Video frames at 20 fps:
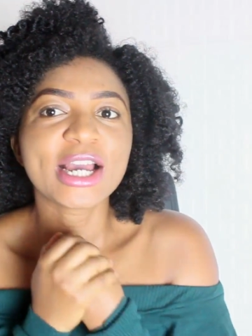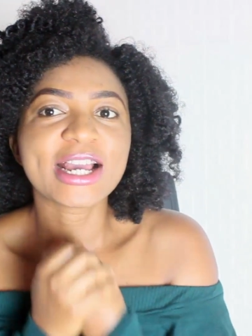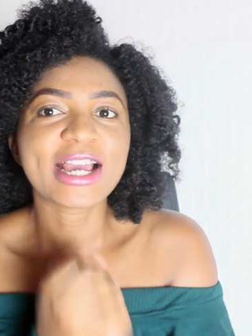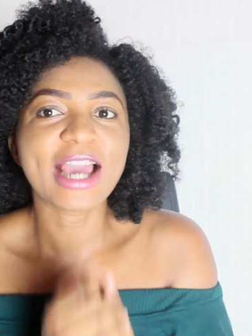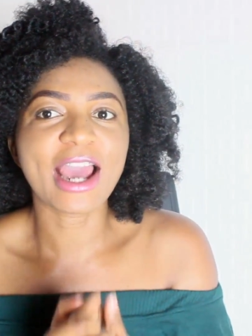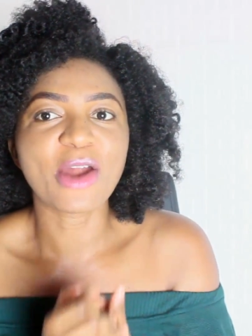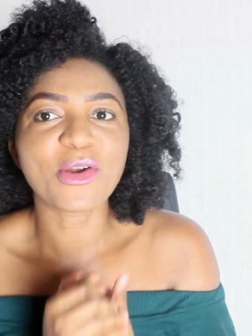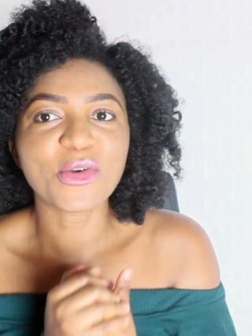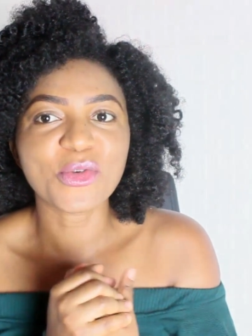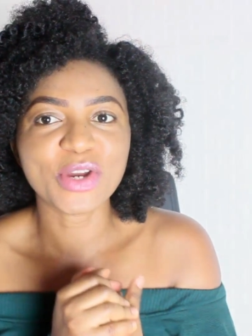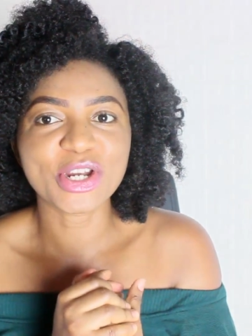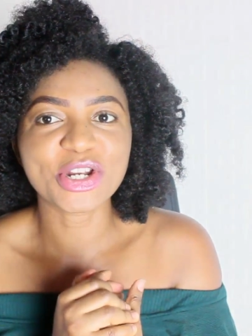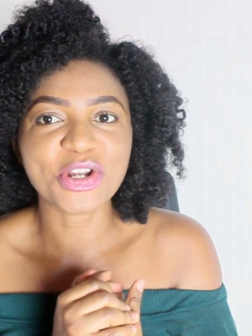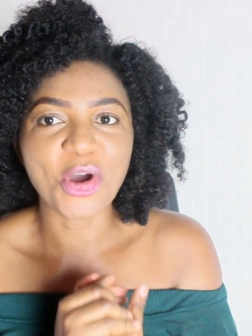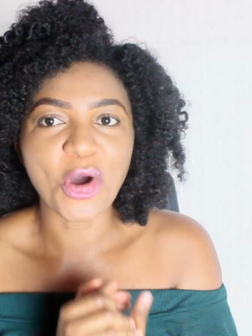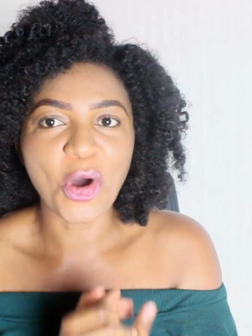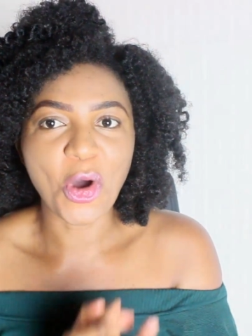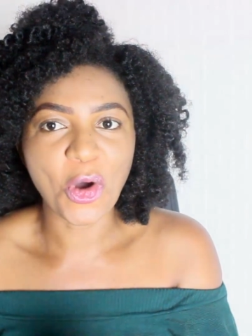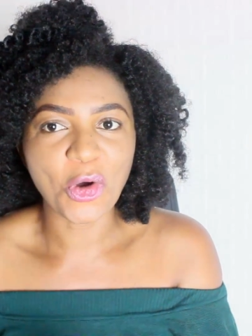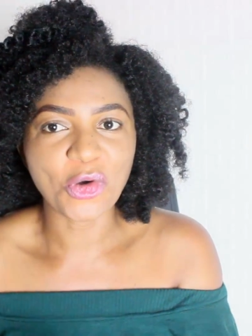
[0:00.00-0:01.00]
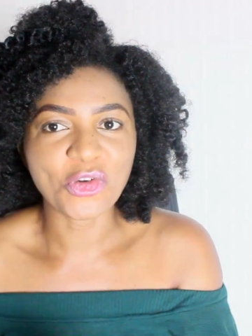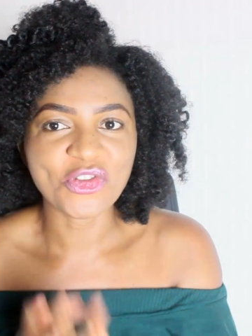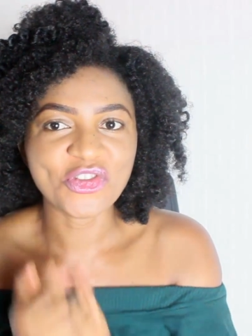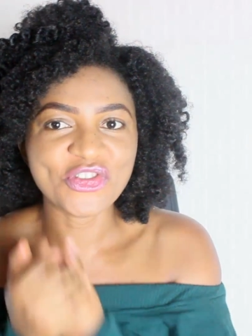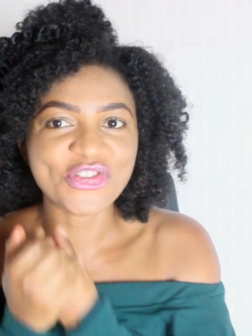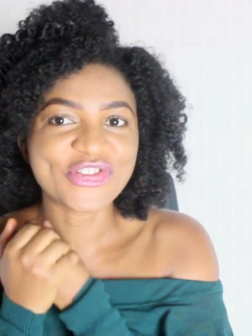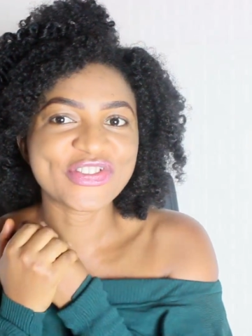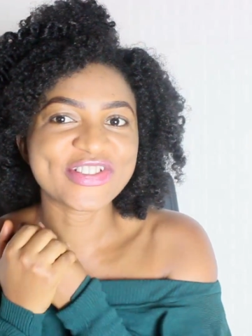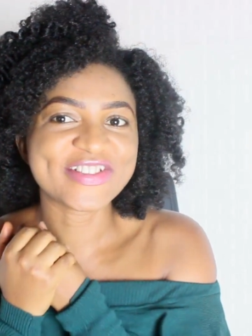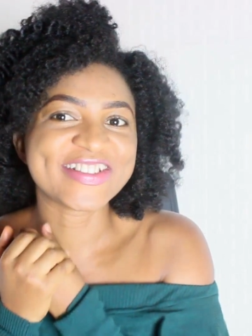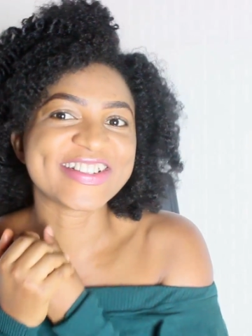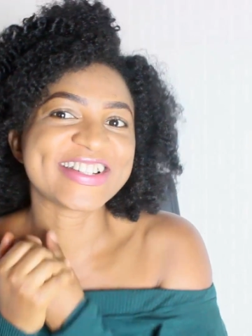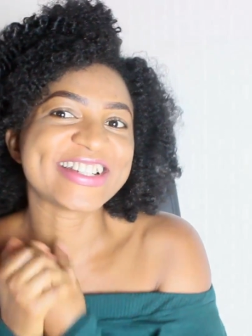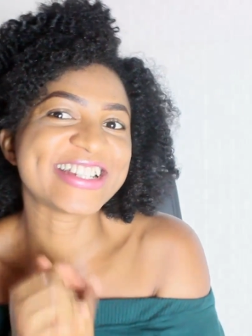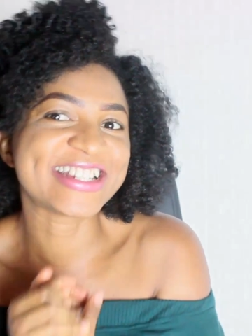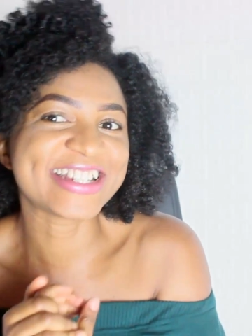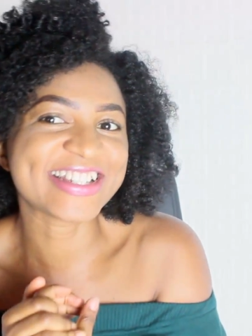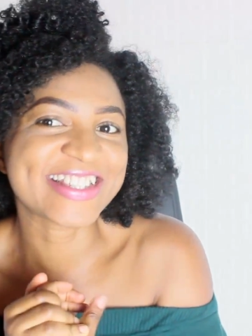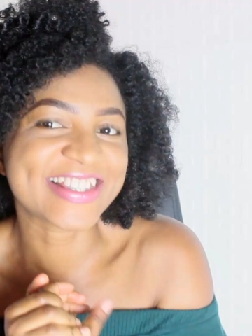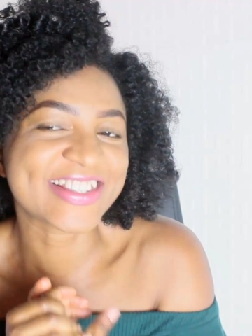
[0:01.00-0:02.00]
get rid of
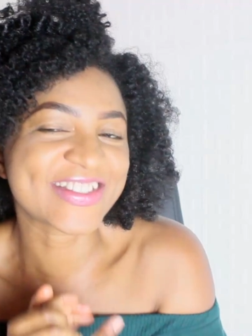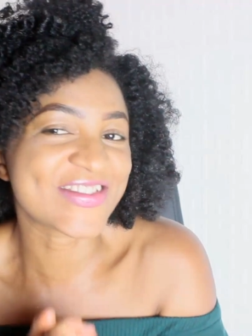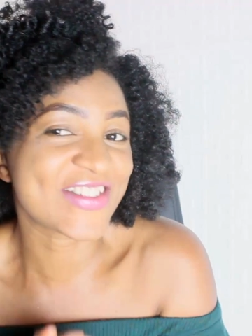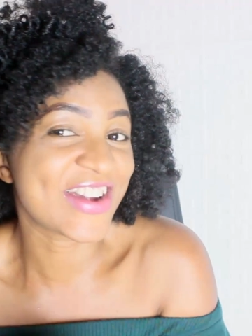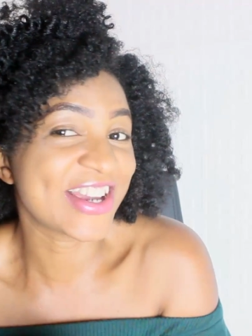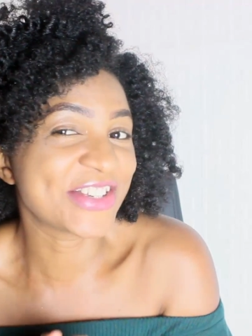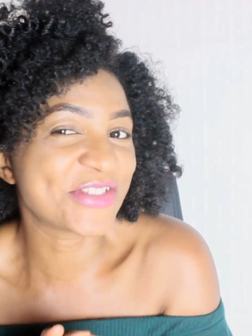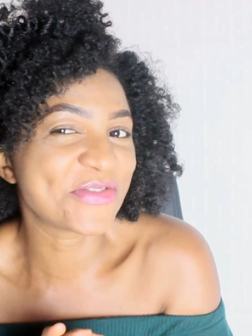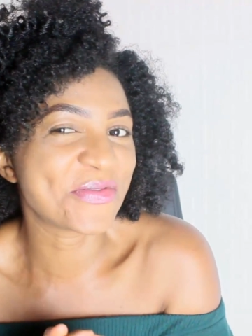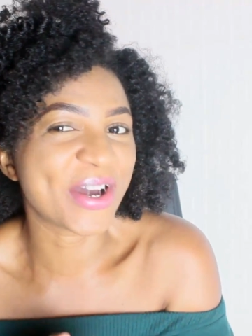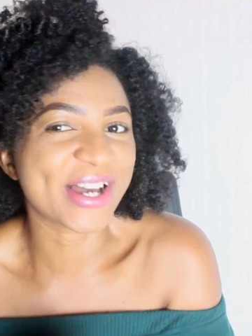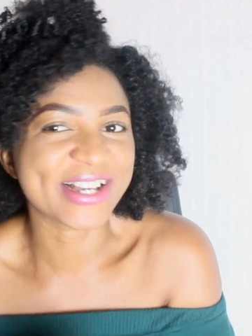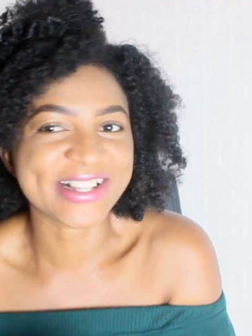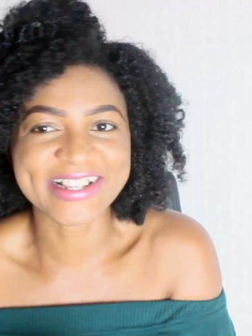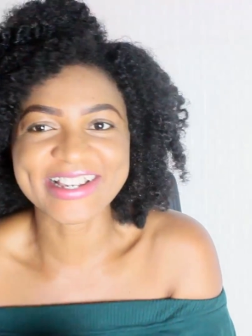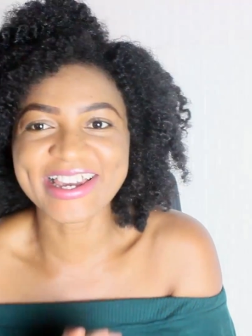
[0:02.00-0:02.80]
the stretch marks.